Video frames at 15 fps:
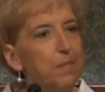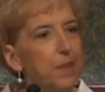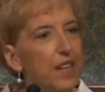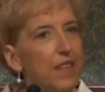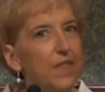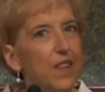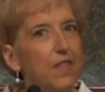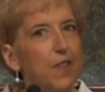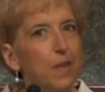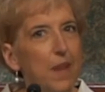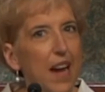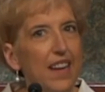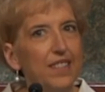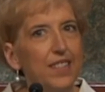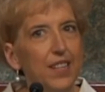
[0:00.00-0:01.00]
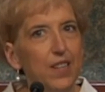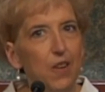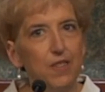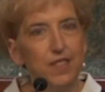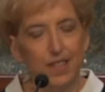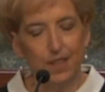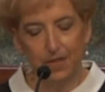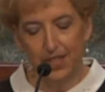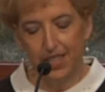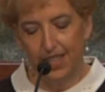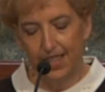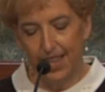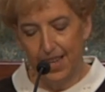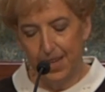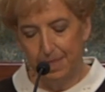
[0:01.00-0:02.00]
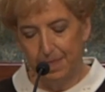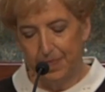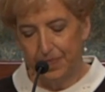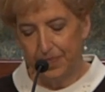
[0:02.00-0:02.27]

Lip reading: benefit from asking ourselves today.